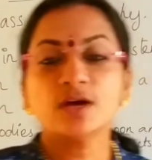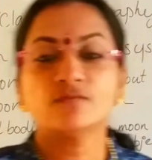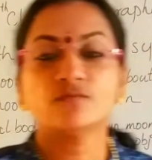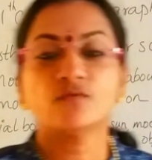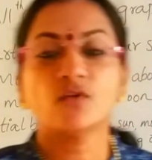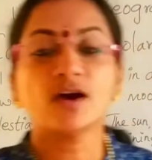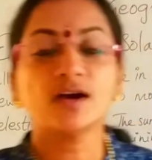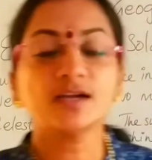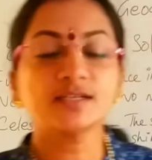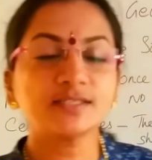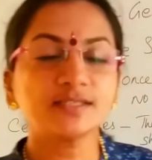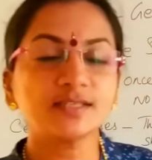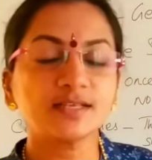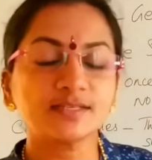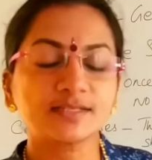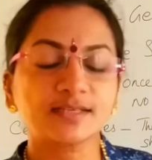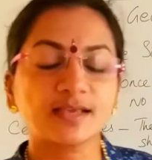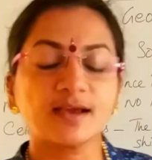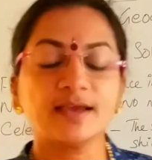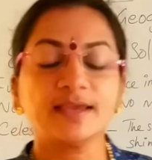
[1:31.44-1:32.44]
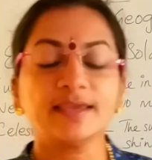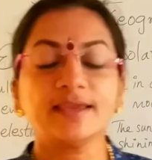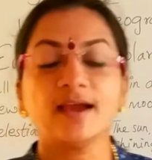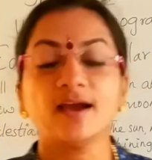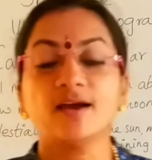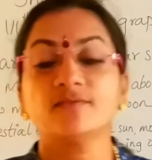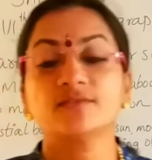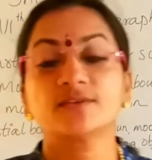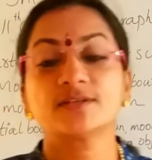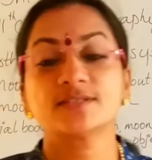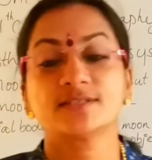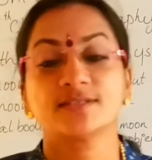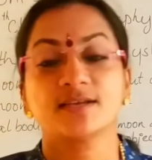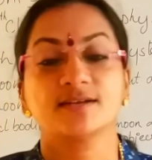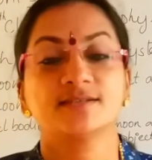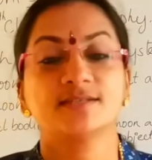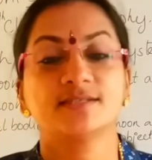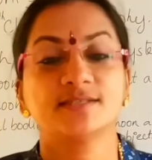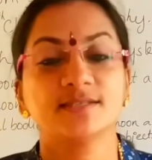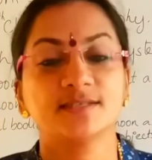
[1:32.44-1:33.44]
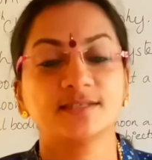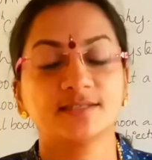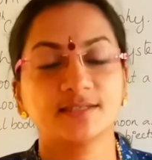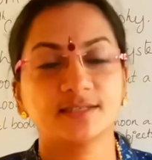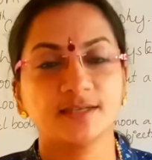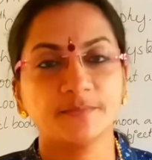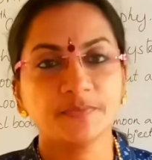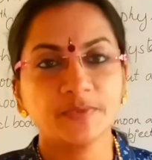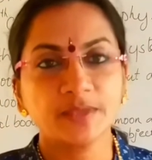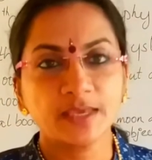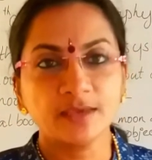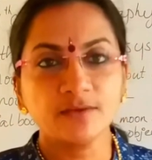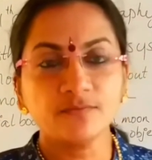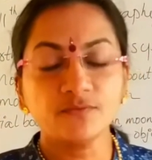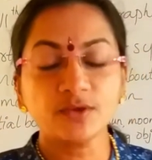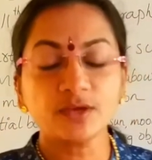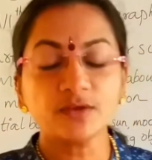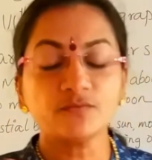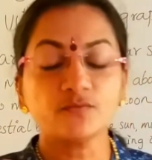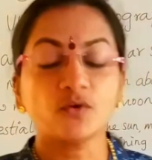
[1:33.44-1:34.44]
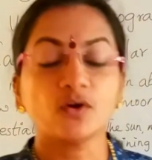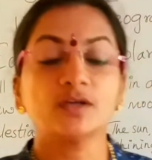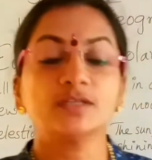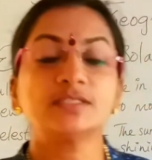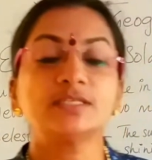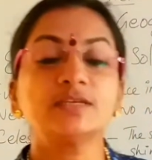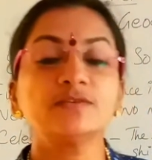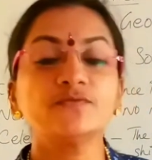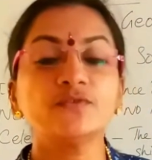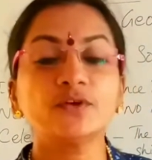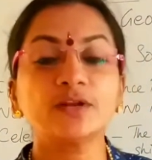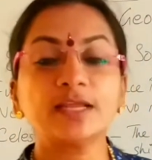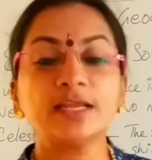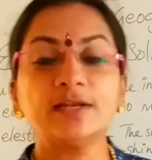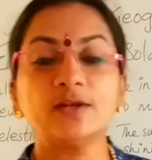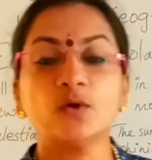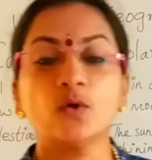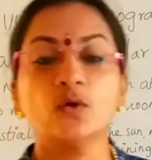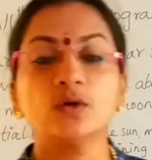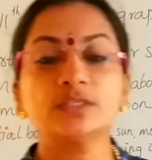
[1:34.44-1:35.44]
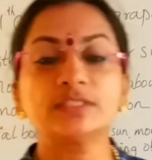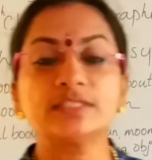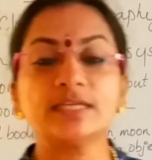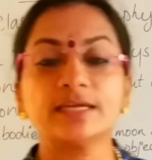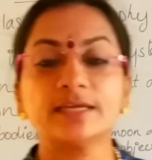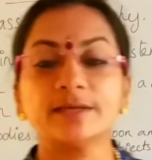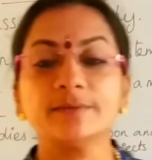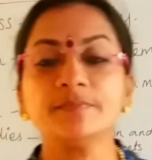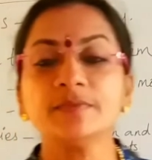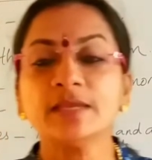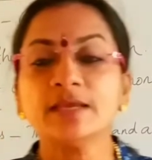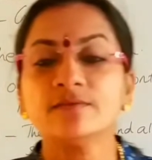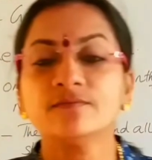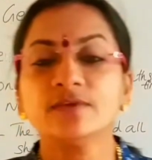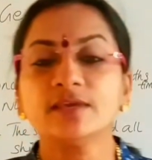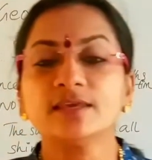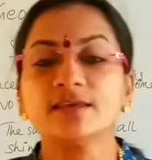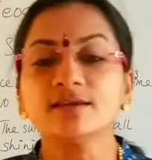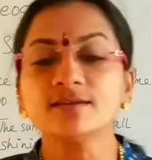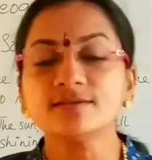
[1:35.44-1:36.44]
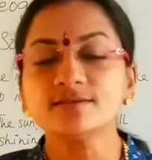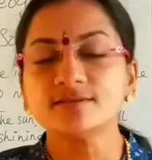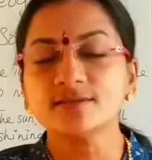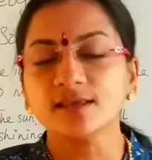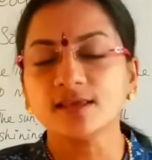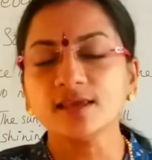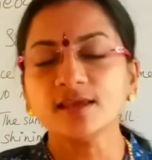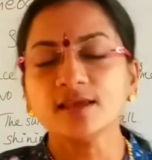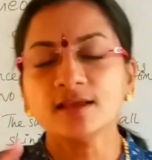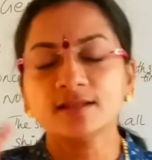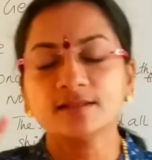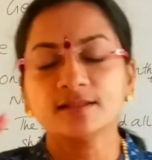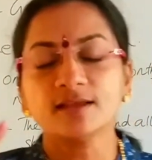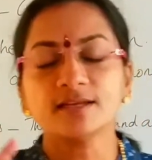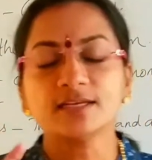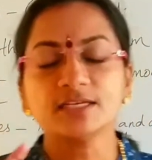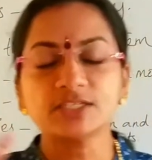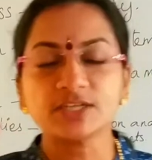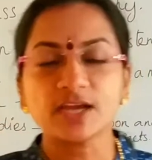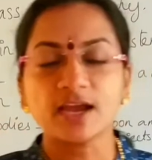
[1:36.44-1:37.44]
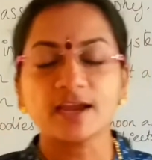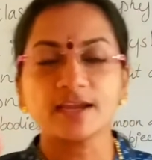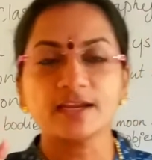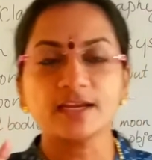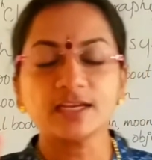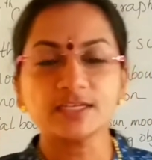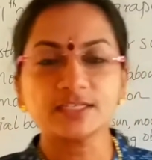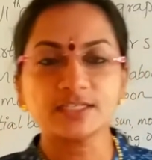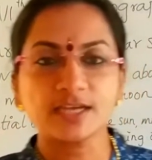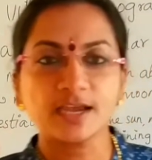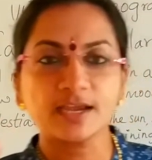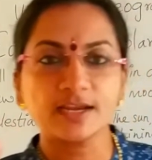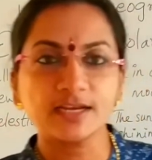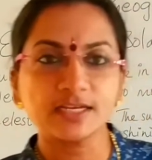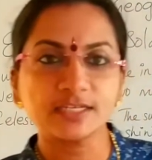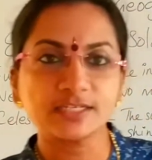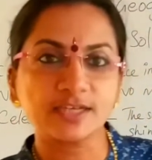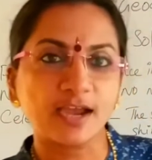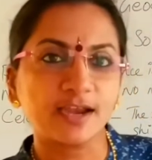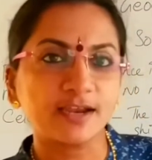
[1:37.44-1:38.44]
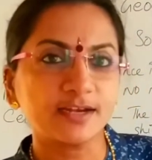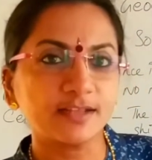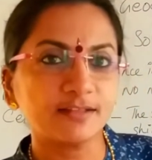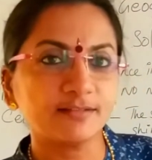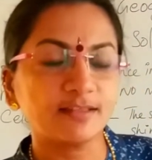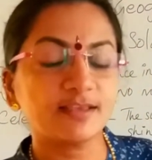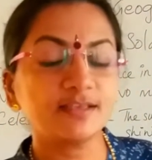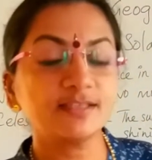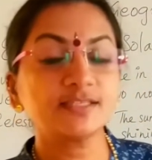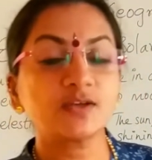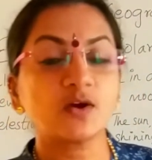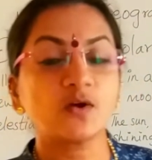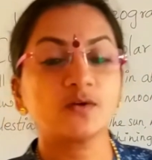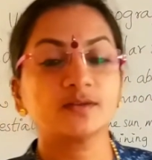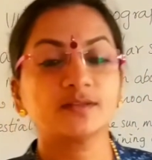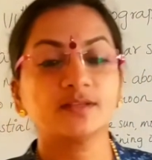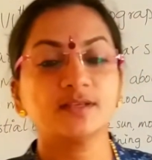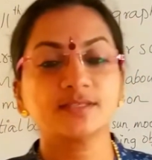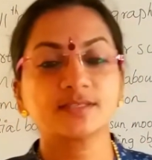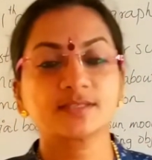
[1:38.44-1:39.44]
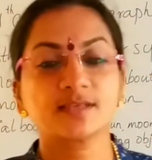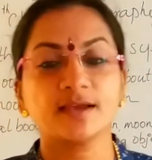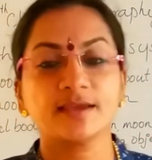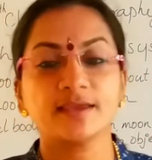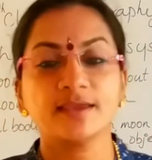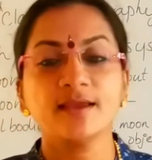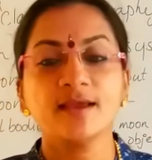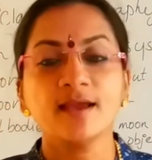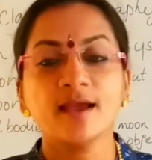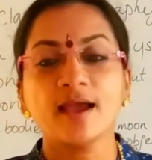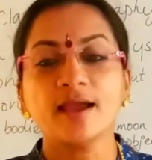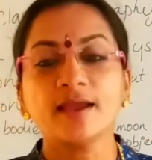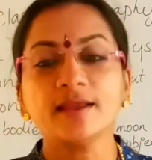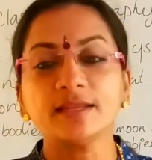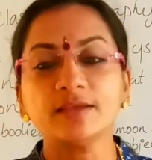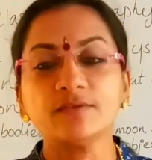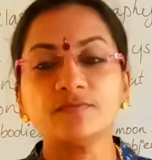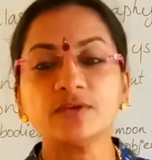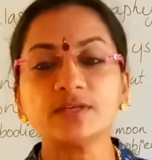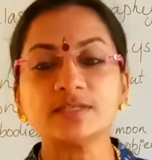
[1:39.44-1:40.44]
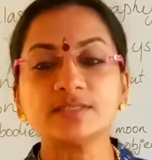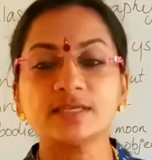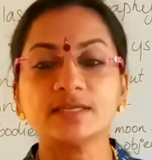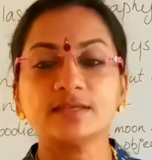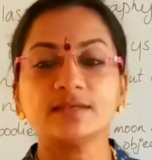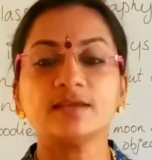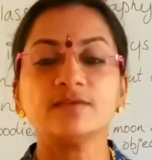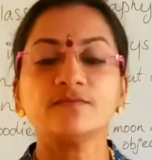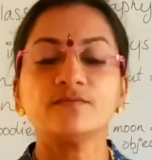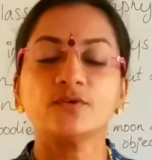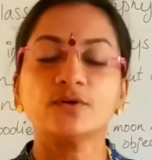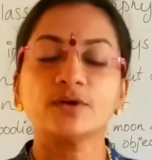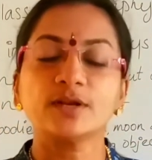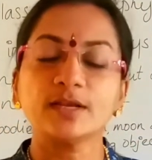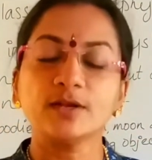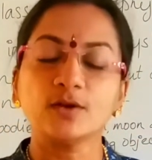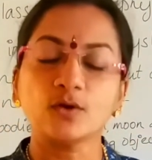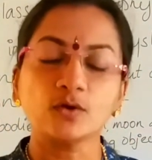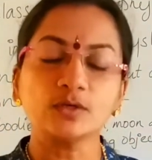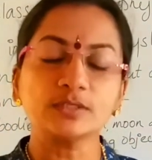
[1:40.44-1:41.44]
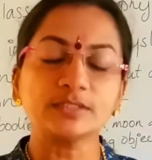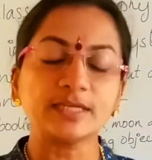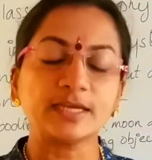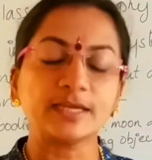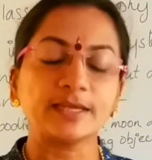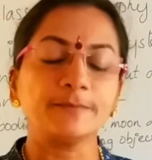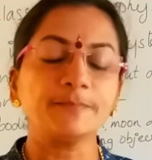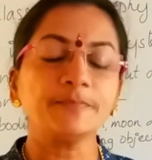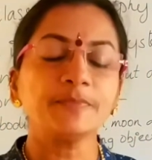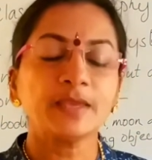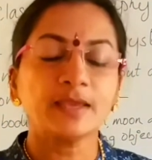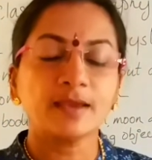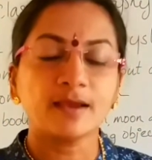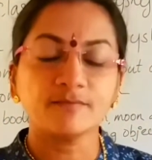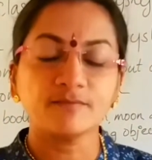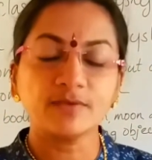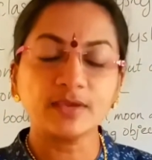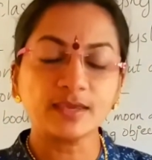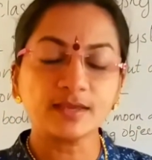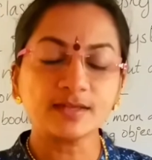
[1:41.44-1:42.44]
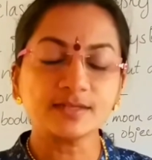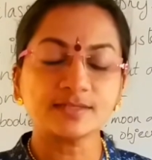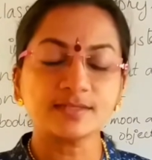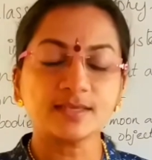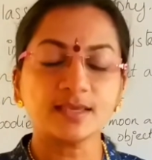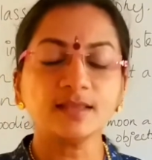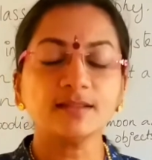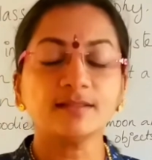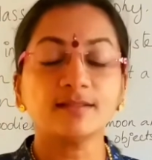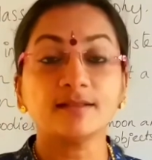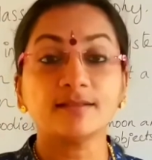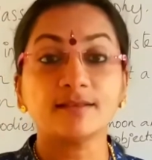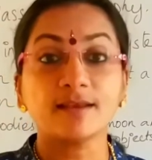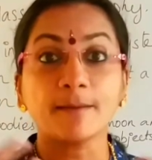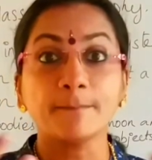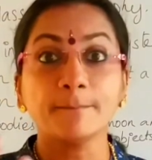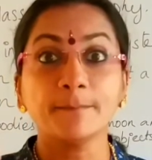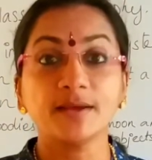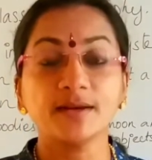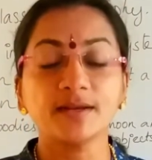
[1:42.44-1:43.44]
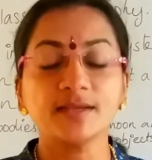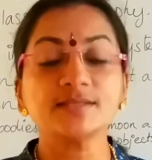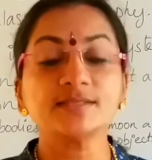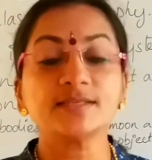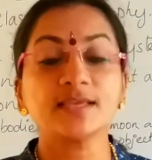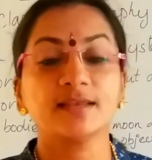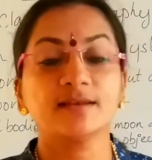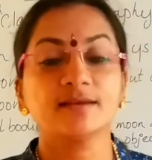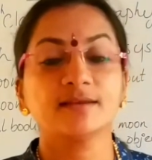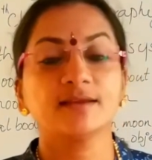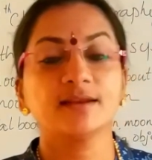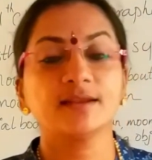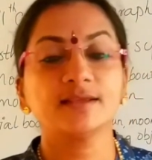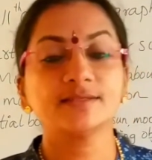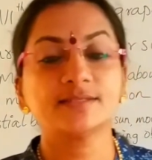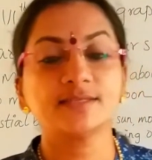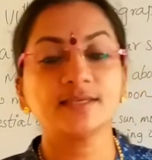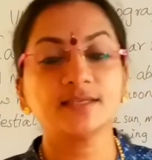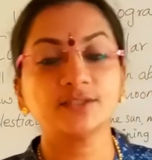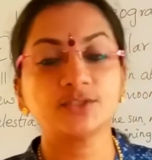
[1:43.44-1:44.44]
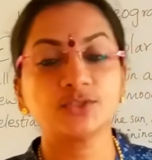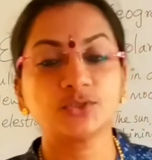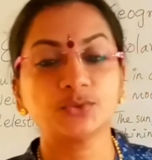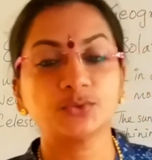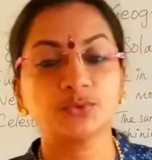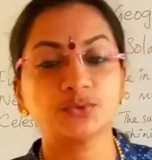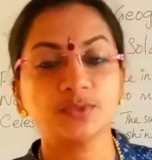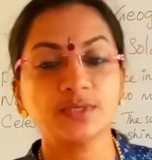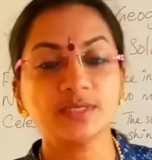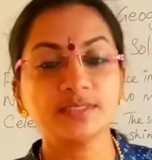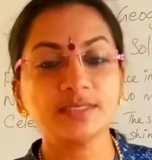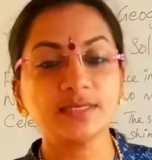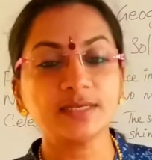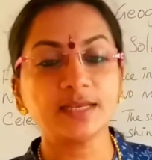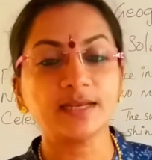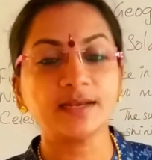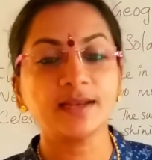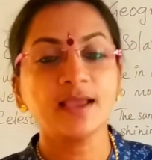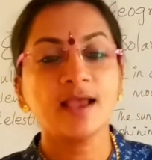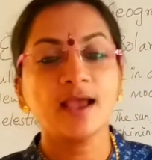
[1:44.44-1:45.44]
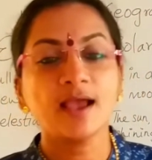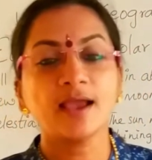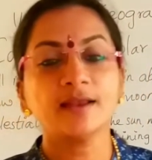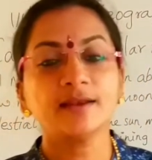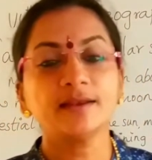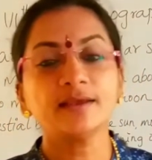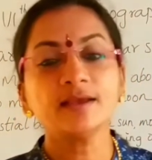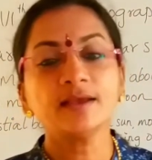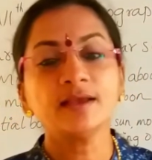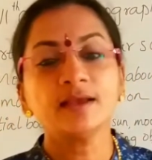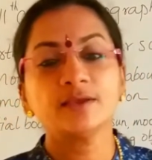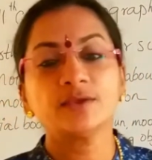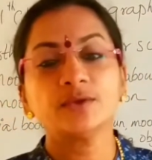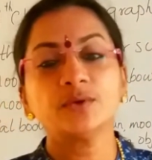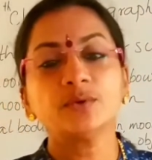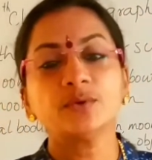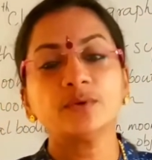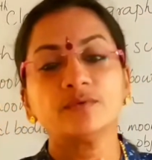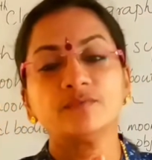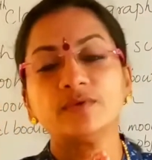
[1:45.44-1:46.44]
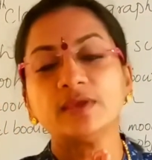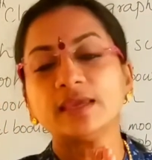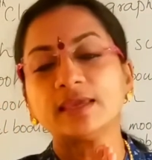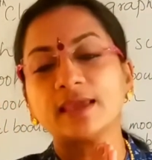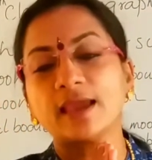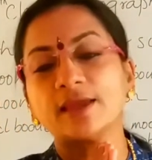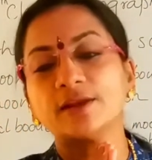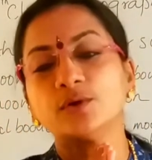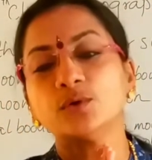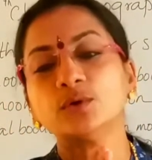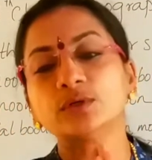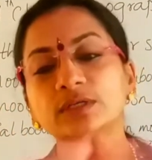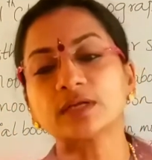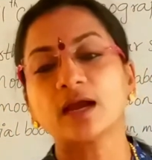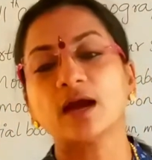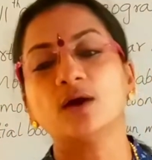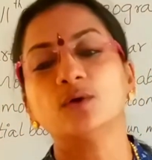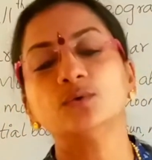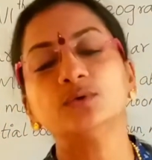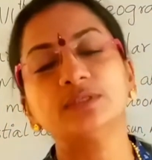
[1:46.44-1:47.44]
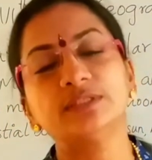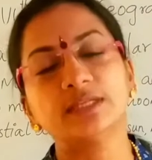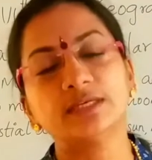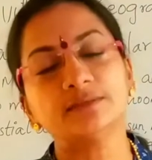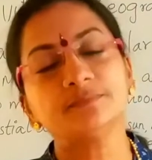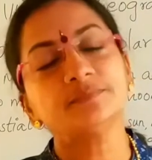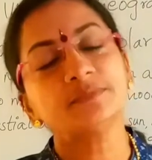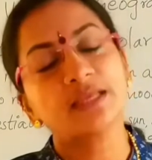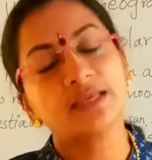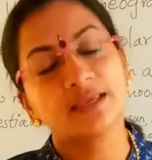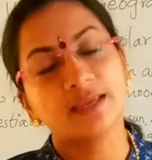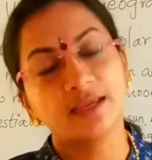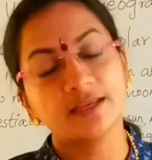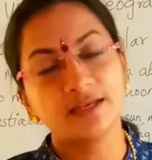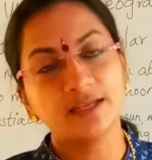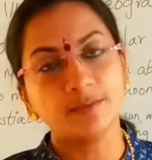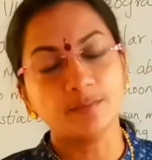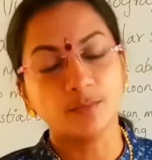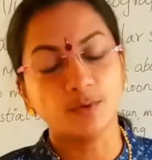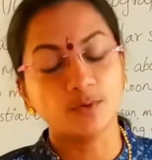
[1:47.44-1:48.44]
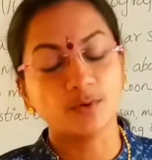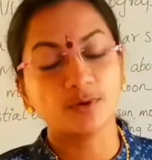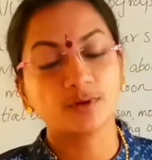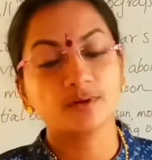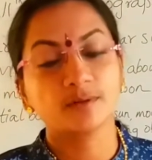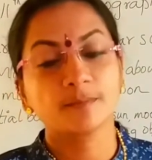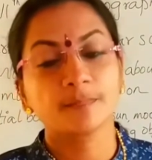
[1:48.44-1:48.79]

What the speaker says: watch the sky after sunset. If we are watching for a long time, we can see that shining things on the sky. And if you are sitting for a long time, we can see the number is increasing too, isn't it? And we cannot count them anymore.